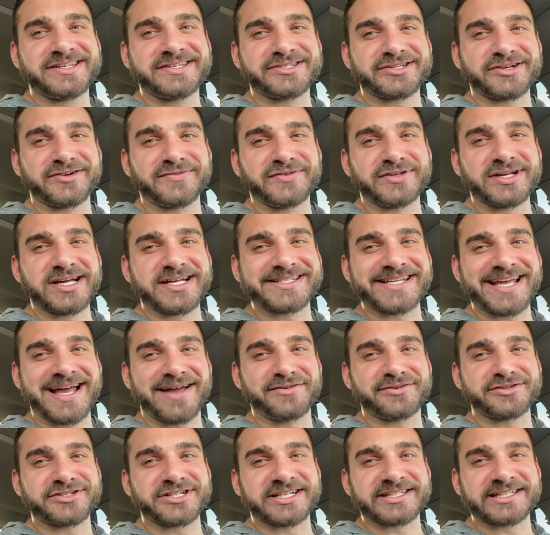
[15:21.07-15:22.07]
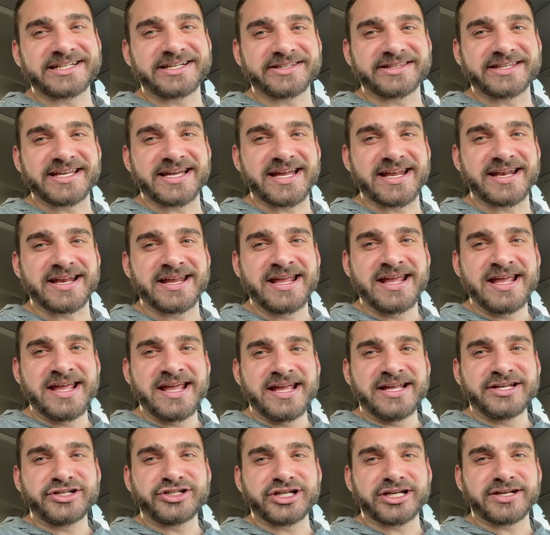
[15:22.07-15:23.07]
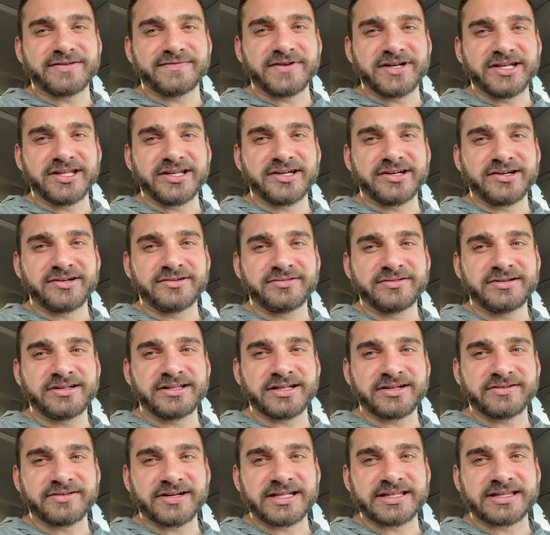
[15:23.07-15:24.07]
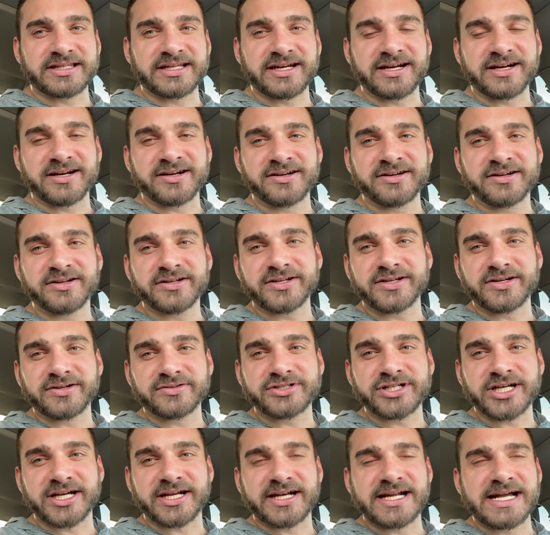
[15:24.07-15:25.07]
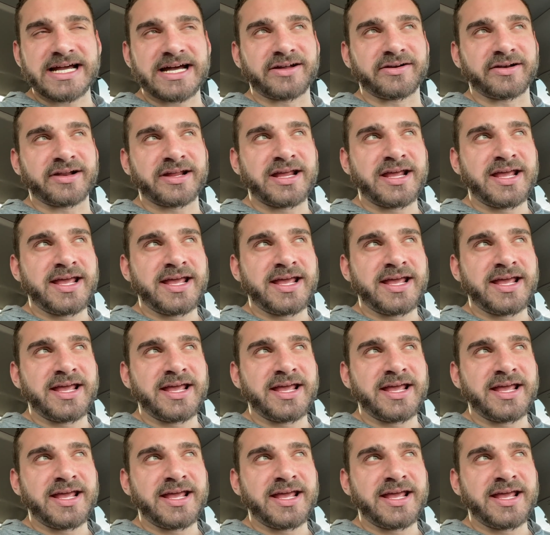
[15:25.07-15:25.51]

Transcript: So if you guys haven't checked out that chicken video, click right there and go check it out.